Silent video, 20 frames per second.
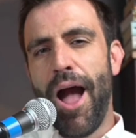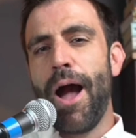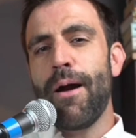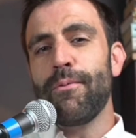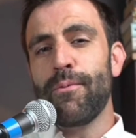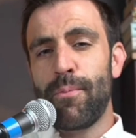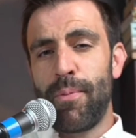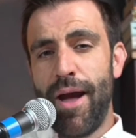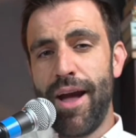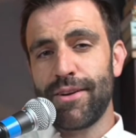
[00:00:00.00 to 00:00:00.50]

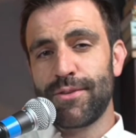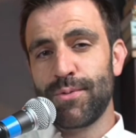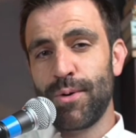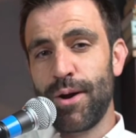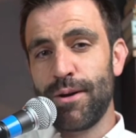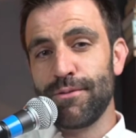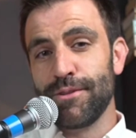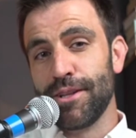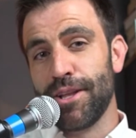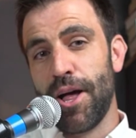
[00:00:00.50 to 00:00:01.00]
a
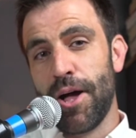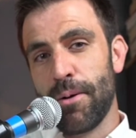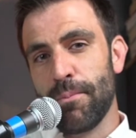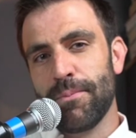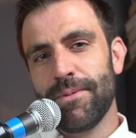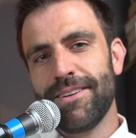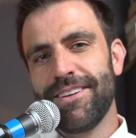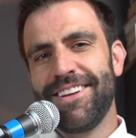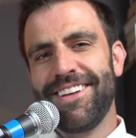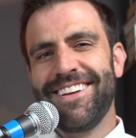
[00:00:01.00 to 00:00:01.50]
Pac-12
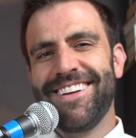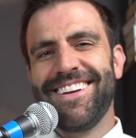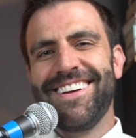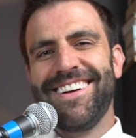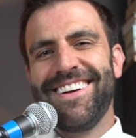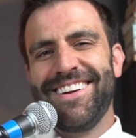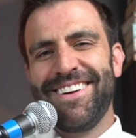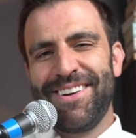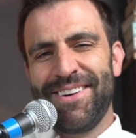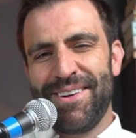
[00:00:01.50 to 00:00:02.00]
alum.
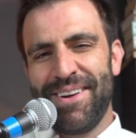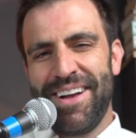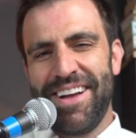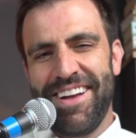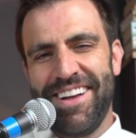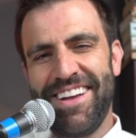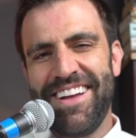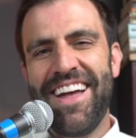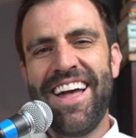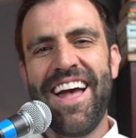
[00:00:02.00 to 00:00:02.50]

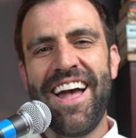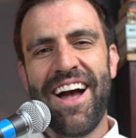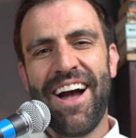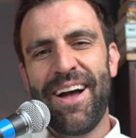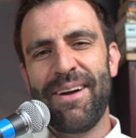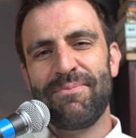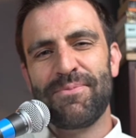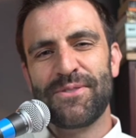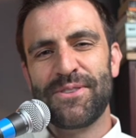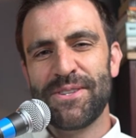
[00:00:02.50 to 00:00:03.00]

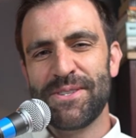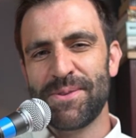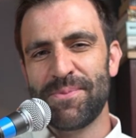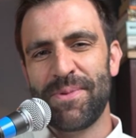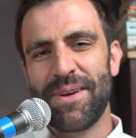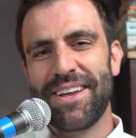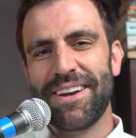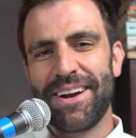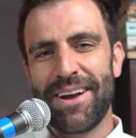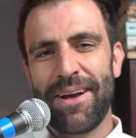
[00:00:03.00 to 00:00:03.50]
I
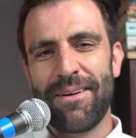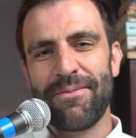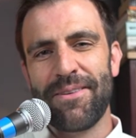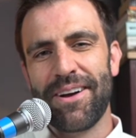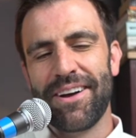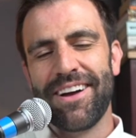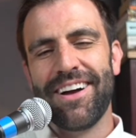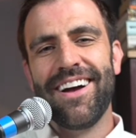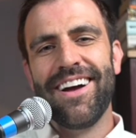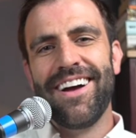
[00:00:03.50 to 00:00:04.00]
participate. I'm
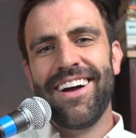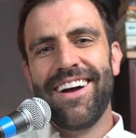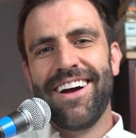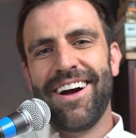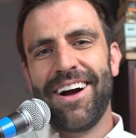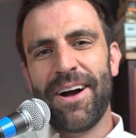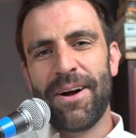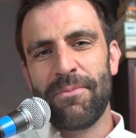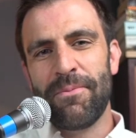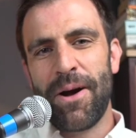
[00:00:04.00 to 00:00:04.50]
on
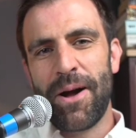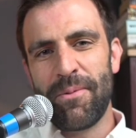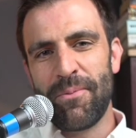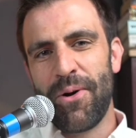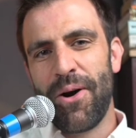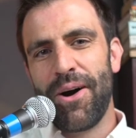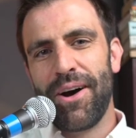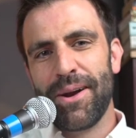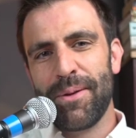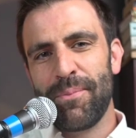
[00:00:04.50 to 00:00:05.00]

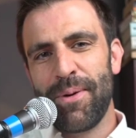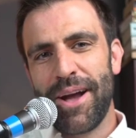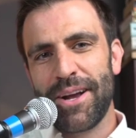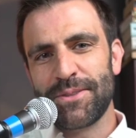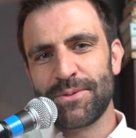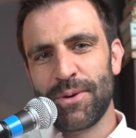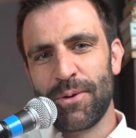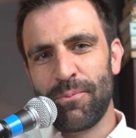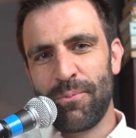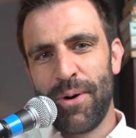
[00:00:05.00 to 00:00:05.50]
a
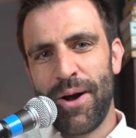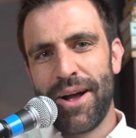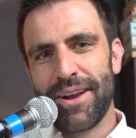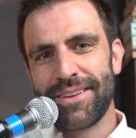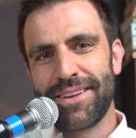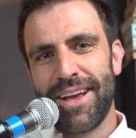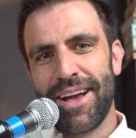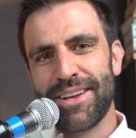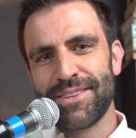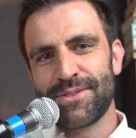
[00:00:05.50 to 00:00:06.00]
Pac-12
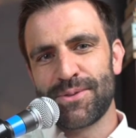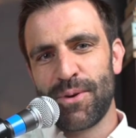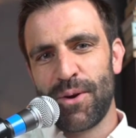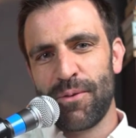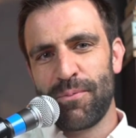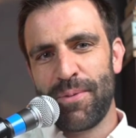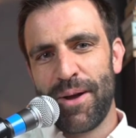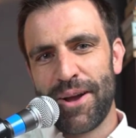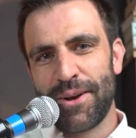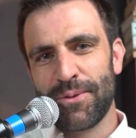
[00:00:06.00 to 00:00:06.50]
podcast,
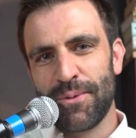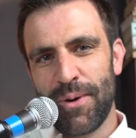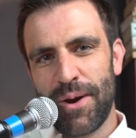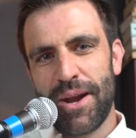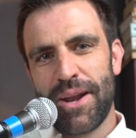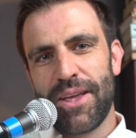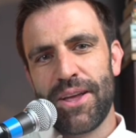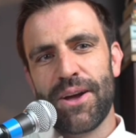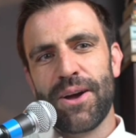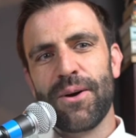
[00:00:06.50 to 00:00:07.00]
12 Pack
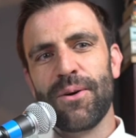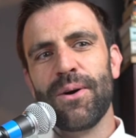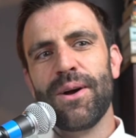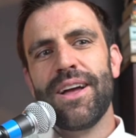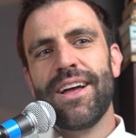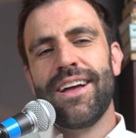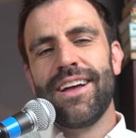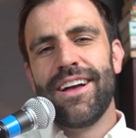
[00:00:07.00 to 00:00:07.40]
Radio.